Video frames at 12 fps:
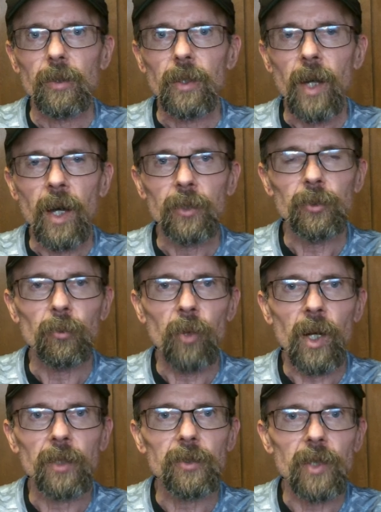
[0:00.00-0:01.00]
guys that
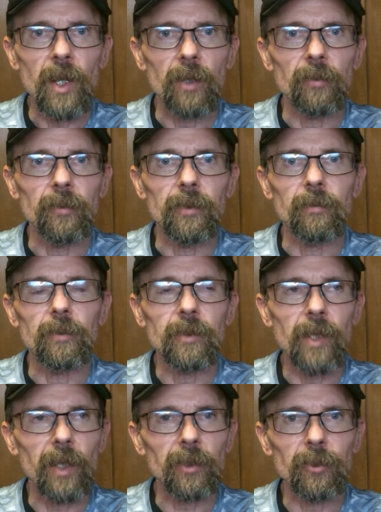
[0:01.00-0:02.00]
watch out in
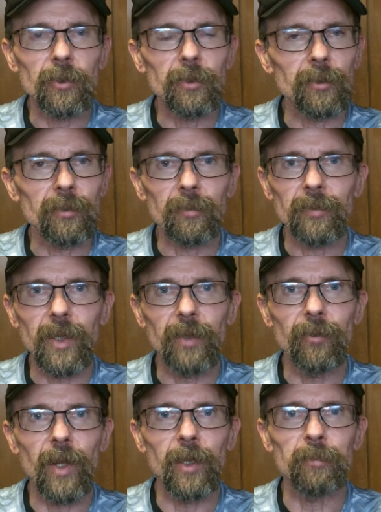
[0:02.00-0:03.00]
Texas,
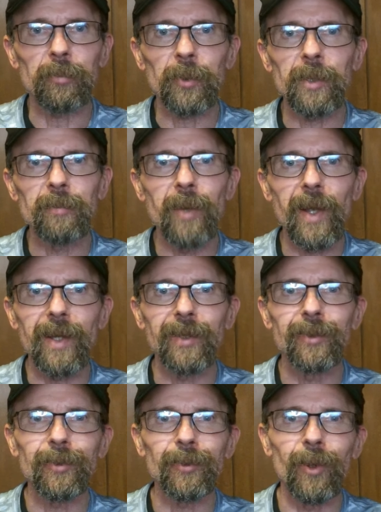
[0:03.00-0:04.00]
they've had it pretty
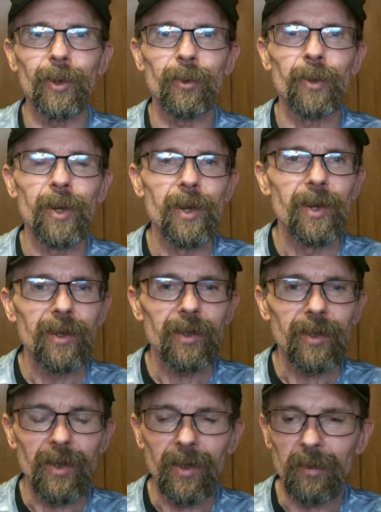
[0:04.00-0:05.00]
bad. So,
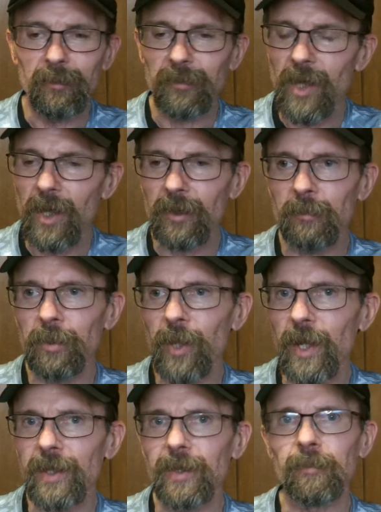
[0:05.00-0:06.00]
um, not
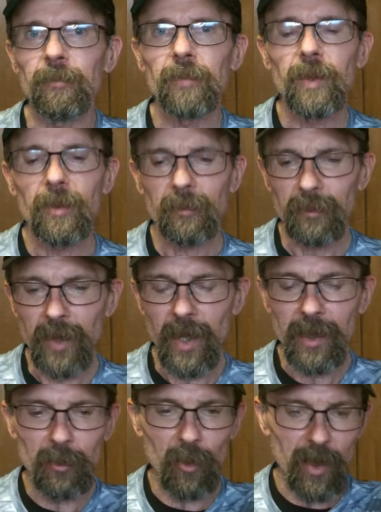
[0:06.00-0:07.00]
complaining. But
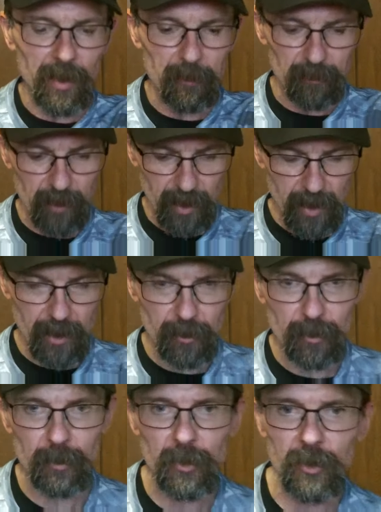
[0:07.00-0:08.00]
anyway, I got
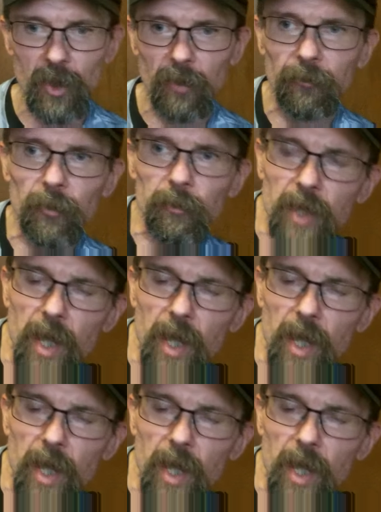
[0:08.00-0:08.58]
some stuff from